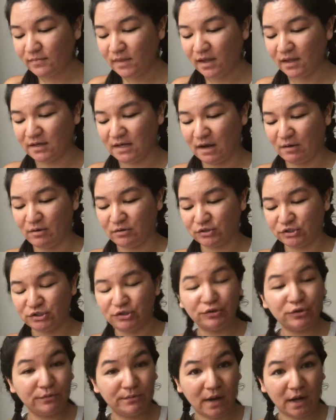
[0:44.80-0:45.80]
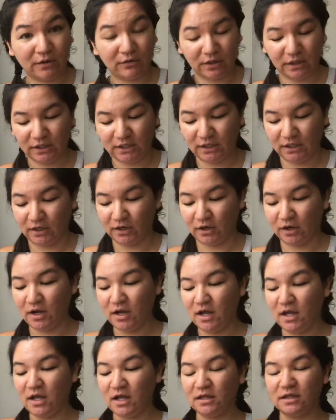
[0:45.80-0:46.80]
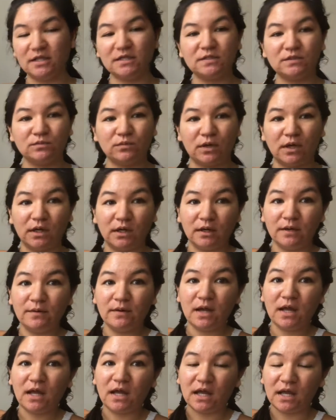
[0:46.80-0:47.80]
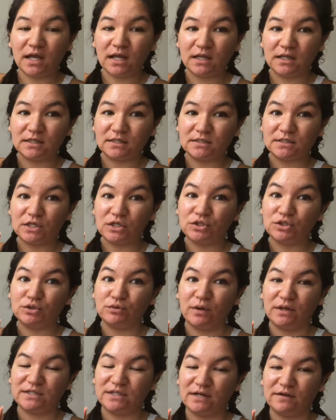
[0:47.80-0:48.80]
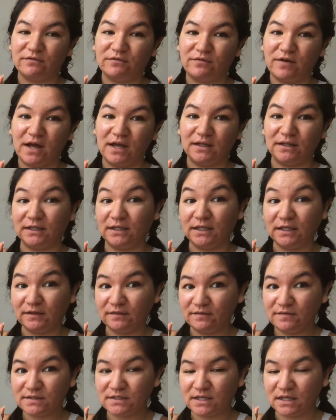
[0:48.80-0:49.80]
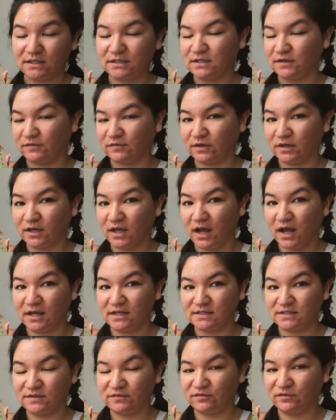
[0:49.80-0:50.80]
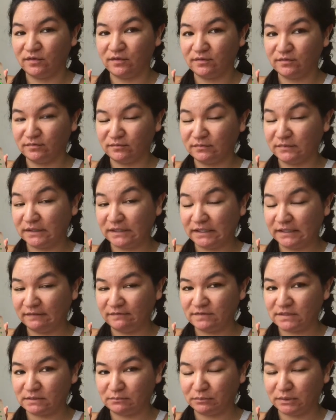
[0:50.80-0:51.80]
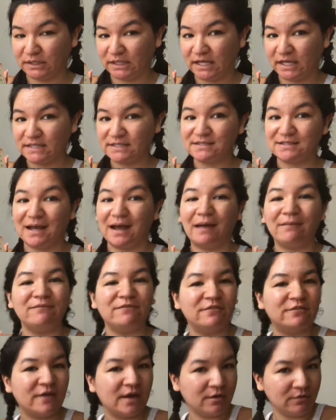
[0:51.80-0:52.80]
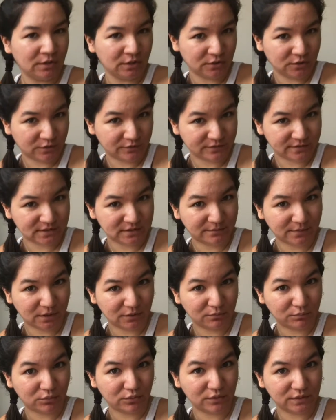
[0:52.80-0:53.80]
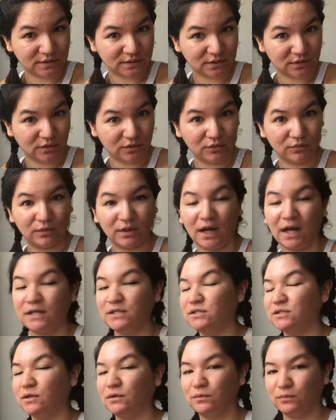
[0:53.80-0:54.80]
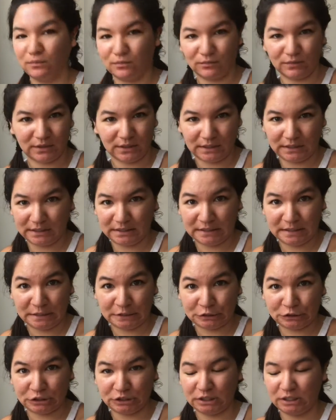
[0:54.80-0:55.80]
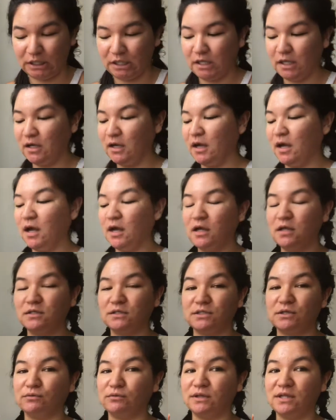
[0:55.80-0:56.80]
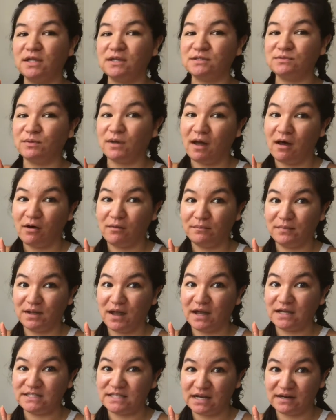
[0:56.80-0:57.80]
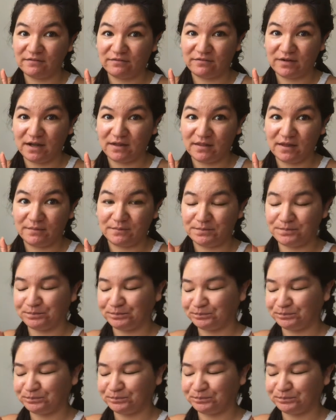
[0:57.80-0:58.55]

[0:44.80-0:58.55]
Now I'll show you mine right here. This one is to identify leaves and different kinds of leaves and plants. I'm very nervous about poison oak. I don't want to get itchy. So this will help me identify them.